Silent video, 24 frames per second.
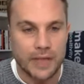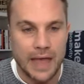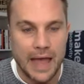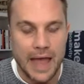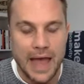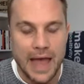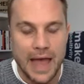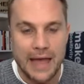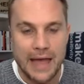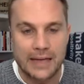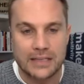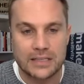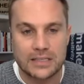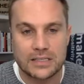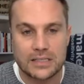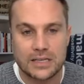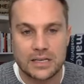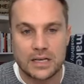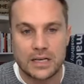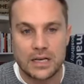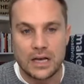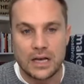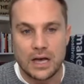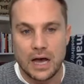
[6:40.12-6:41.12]
And
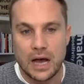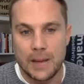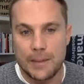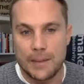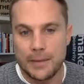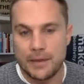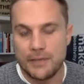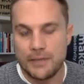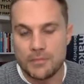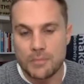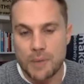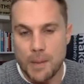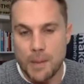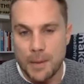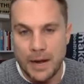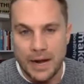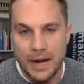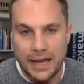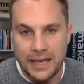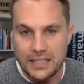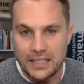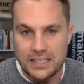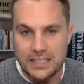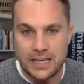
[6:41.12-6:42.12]
even by my
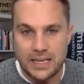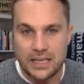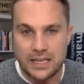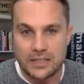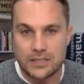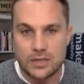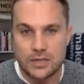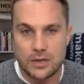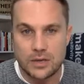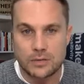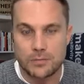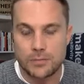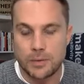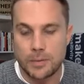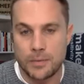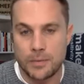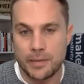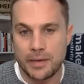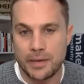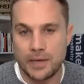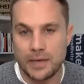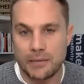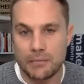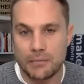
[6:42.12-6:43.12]
late teens, I was probably
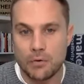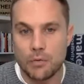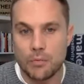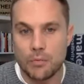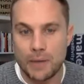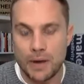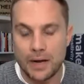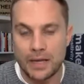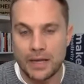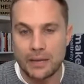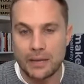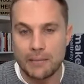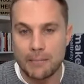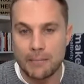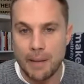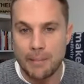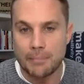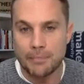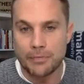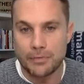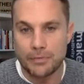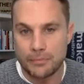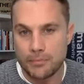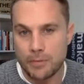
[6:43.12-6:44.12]
making more money a
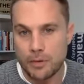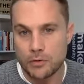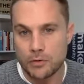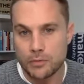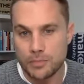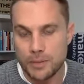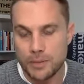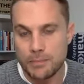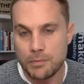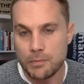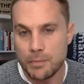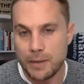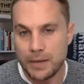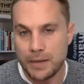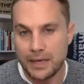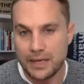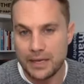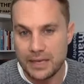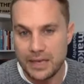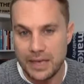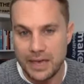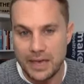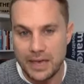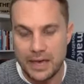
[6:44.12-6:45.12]
month than most people make a
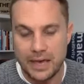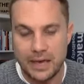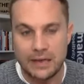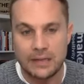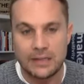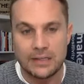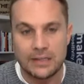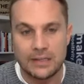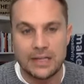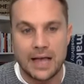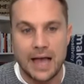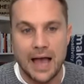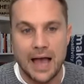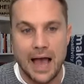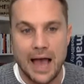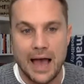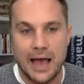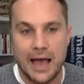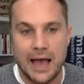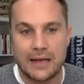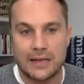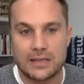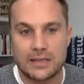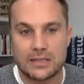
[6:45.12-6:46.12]
year.
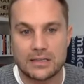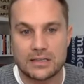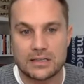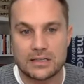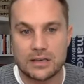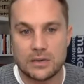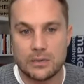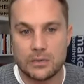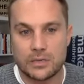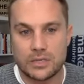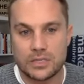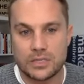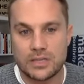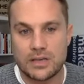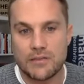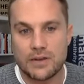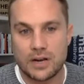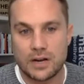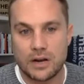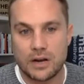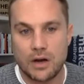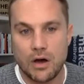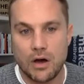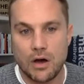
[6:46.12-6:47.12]
And it was
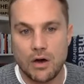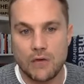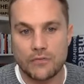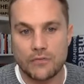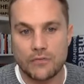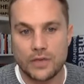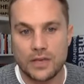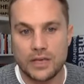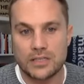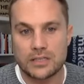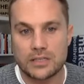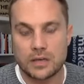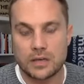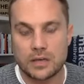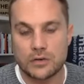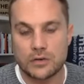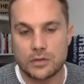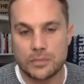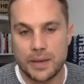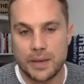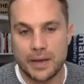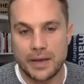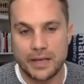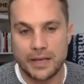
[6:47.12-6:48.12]
7.5 years ago, so
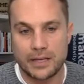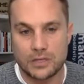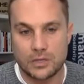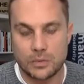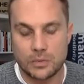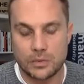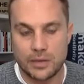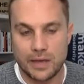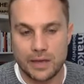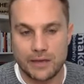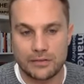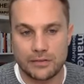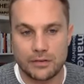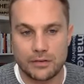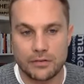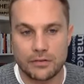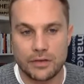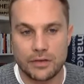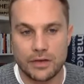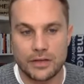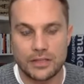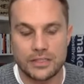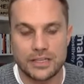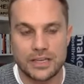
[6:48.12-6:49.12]
back in
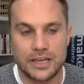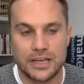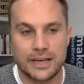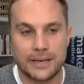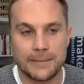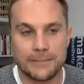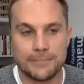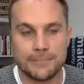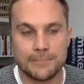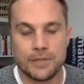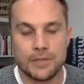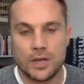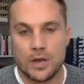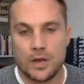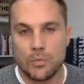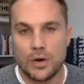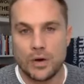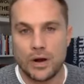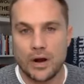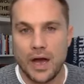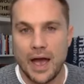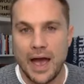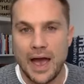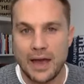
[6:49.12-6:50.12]
2013,
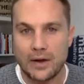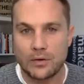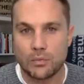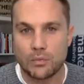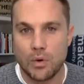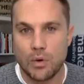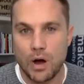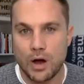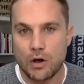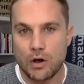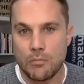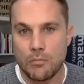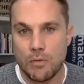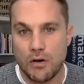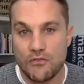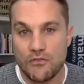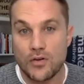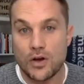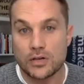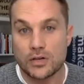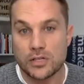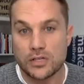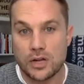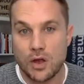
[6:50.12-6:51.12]
when I had what I call my
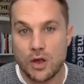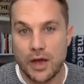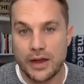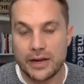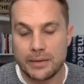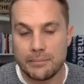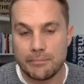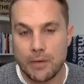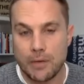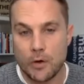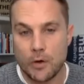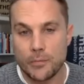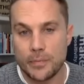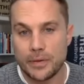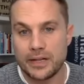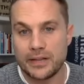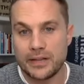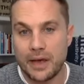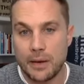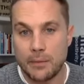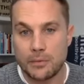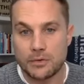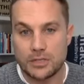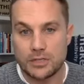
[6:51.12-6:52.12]
first lightning moment. And
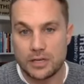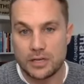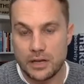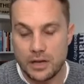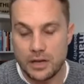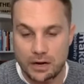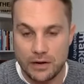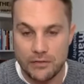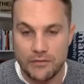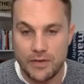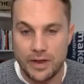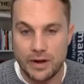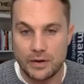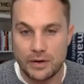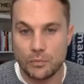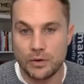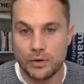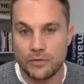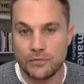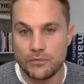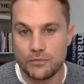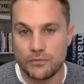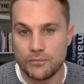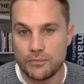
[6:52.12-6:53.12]
that was an event
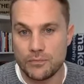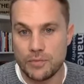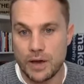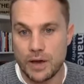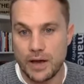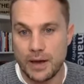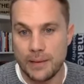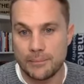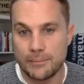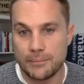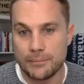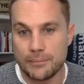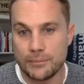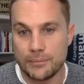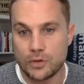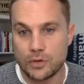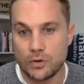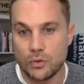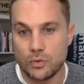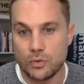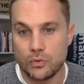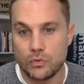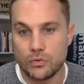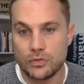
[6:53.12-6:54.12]
with
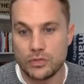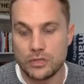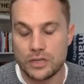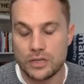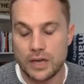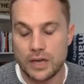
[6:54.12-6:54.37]
called